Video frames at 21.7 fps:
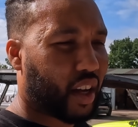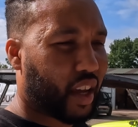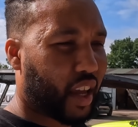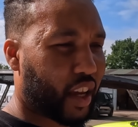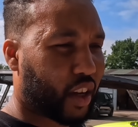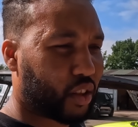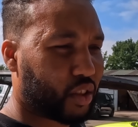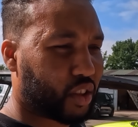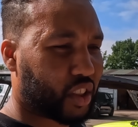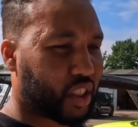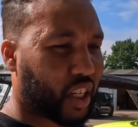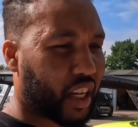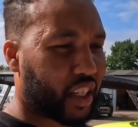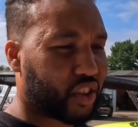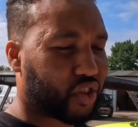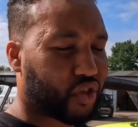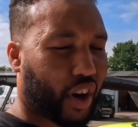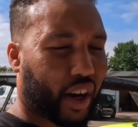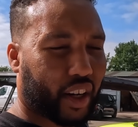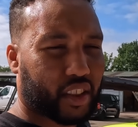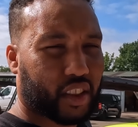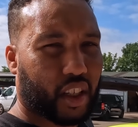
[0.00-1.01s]
It could change
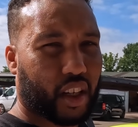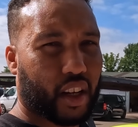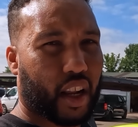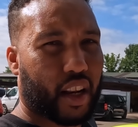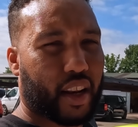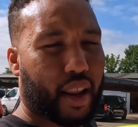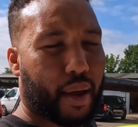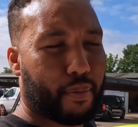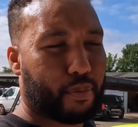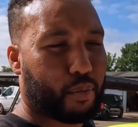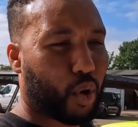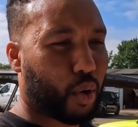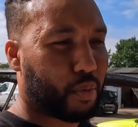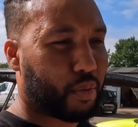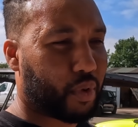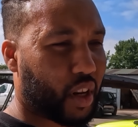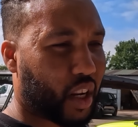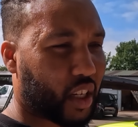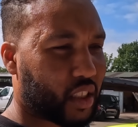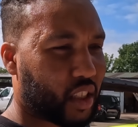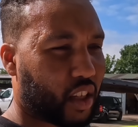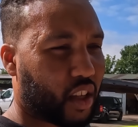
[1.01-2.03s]
traction and then boom,
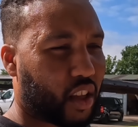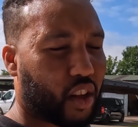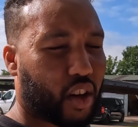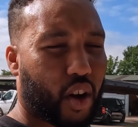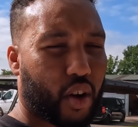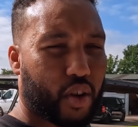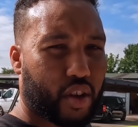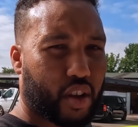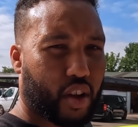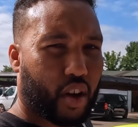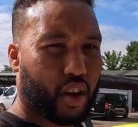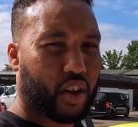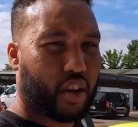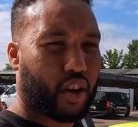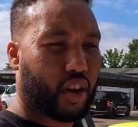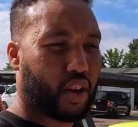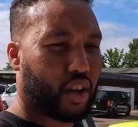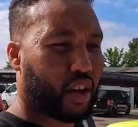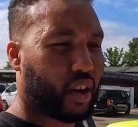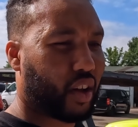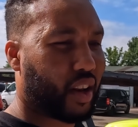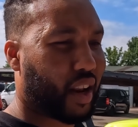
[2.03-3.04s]
you next thing you know you're, you're,
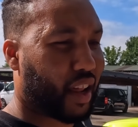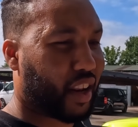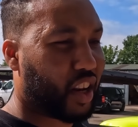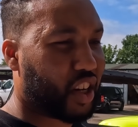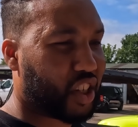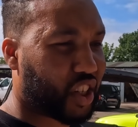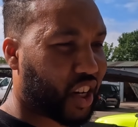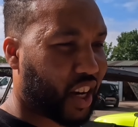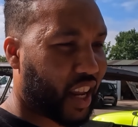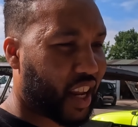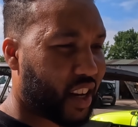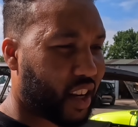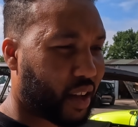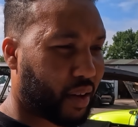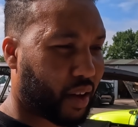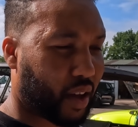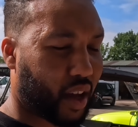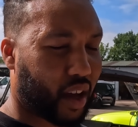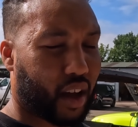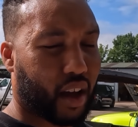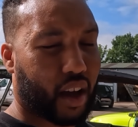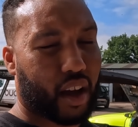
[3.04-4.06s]
you're like literally hitting
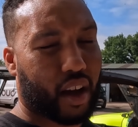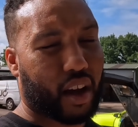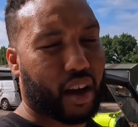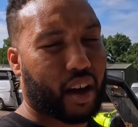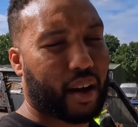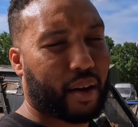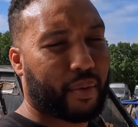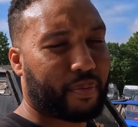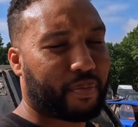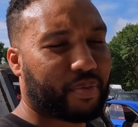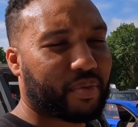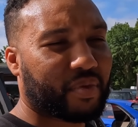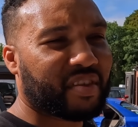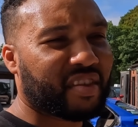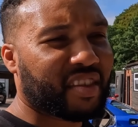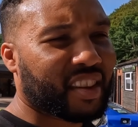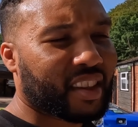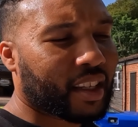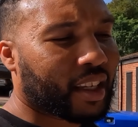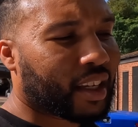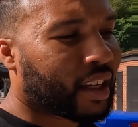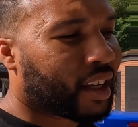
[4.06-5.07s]
the, um,
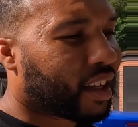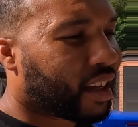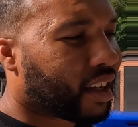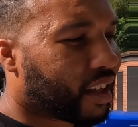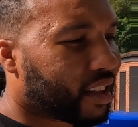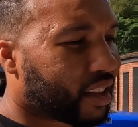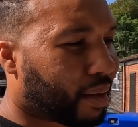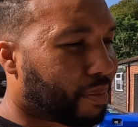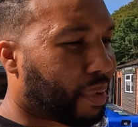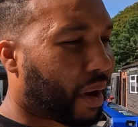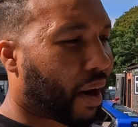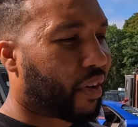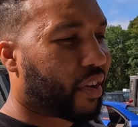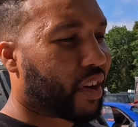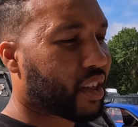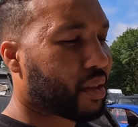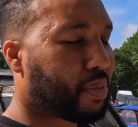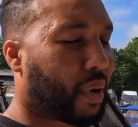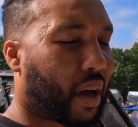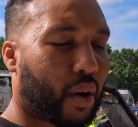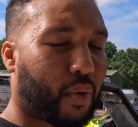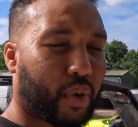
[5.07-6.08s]
the
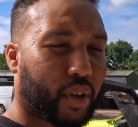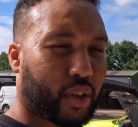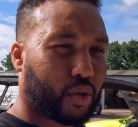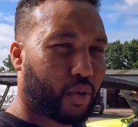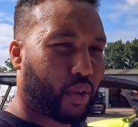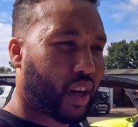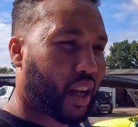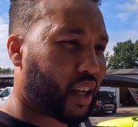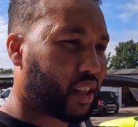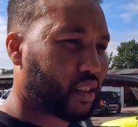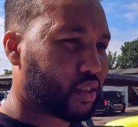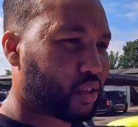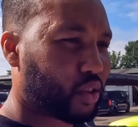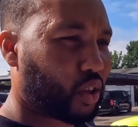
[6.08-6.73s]
barriers. But I don't want to do that.